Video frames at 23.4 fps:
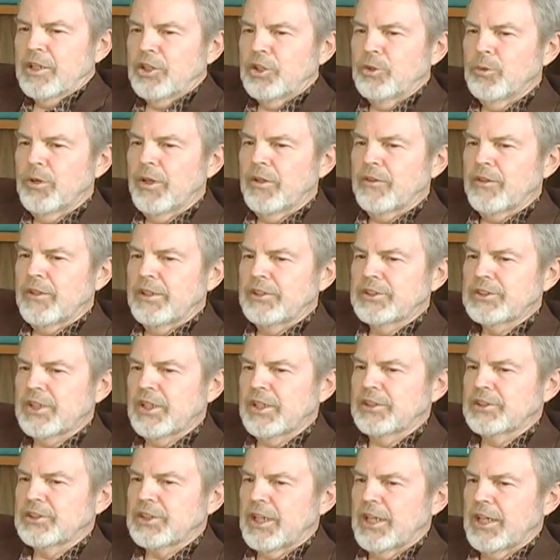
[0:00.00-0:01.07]
You want these
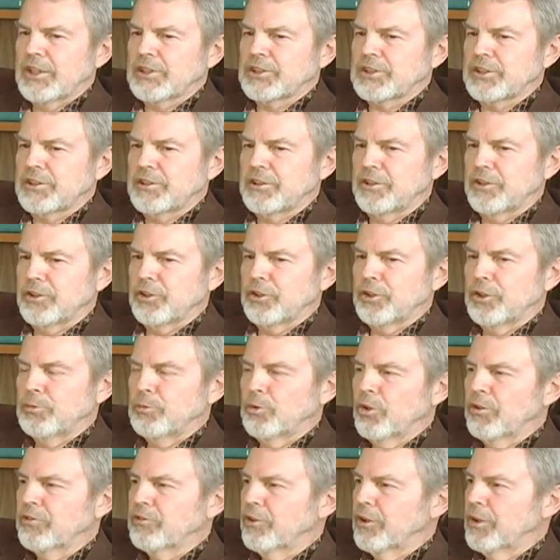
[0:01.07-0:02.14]
things to actually occur
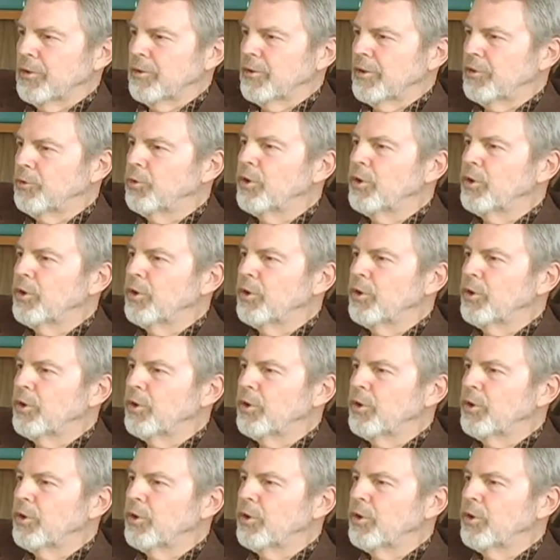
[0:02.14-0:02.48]
more frequently.